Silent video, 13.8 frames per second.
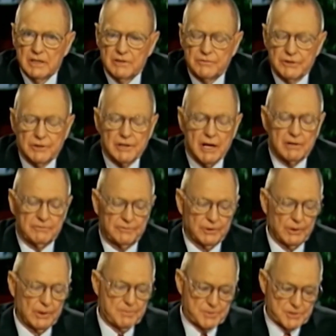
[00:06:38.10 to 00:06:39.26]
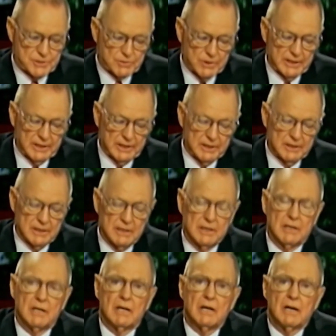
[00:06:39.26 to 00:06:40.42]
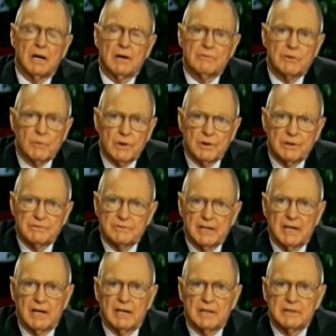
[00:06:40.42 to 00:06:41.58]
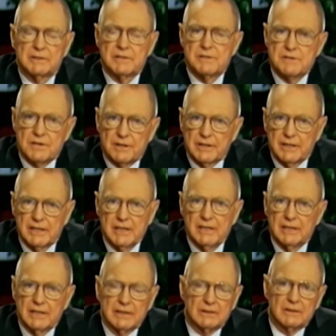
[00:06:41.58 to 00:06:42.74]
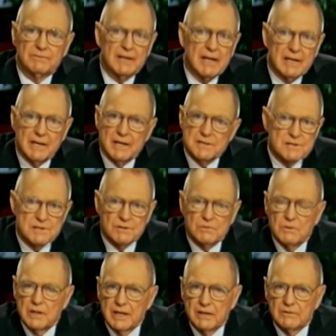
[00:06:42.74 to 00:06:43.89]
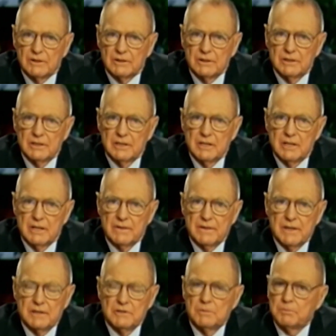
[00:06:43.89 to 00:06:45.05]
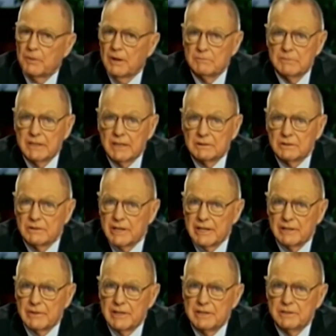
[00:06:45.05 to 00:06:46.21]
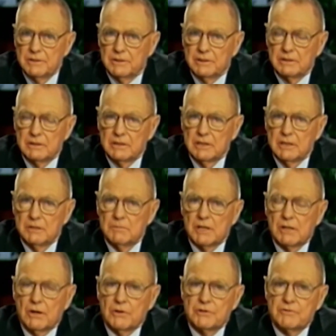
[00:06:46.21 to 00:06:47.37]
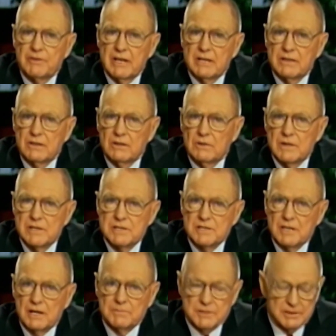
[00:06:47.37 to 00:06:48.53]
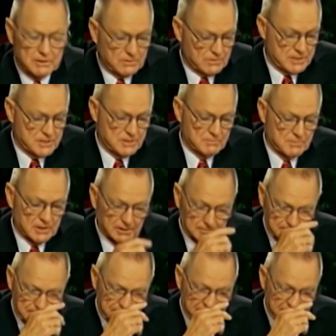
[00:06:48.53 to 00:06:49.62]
If you're not fully persuaded of the Word of God concerning healing or finances or whatever, then you're probably not going to enter into it because faith always stops at the question mark.